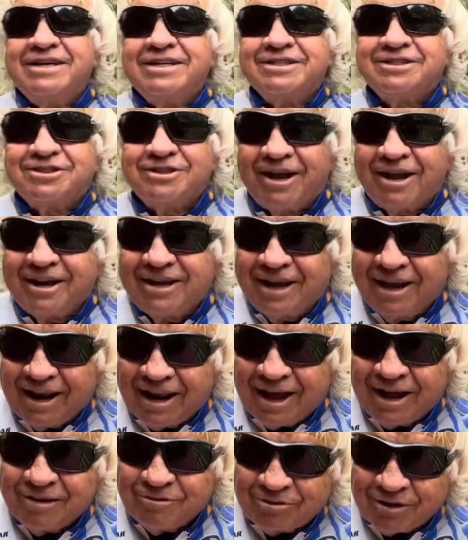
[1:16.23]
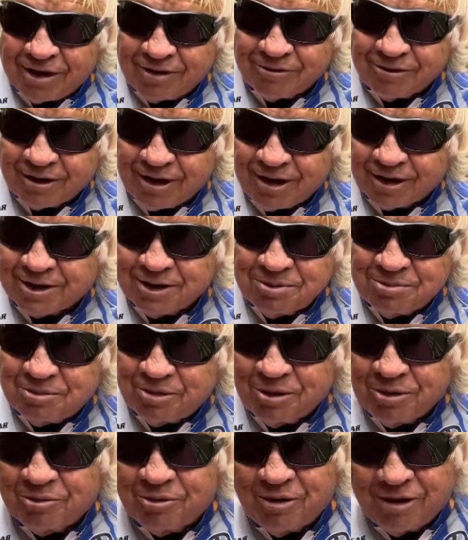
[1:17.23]
It's not daylight at five o'clock in the
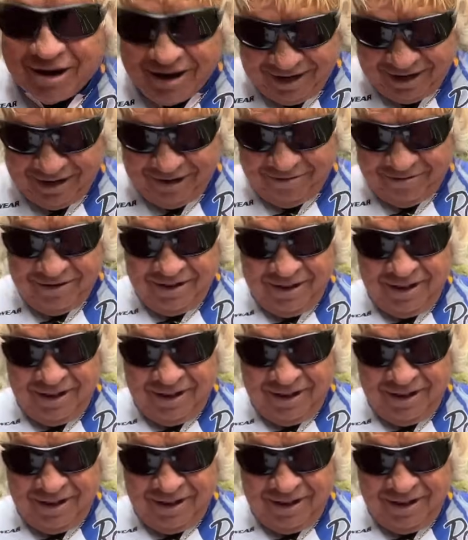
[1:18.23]
morning where I live.